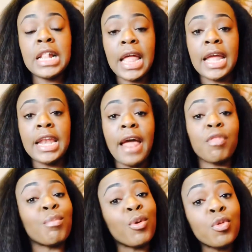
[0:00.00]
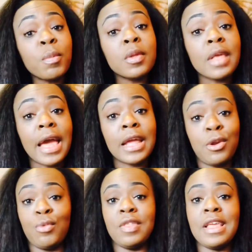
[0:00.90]
client has multiple
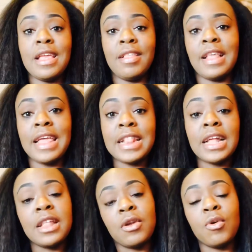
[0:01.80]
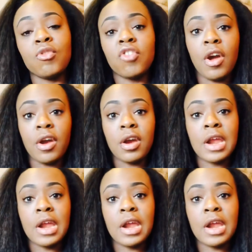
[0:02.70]
diagnoses in the clinical chart,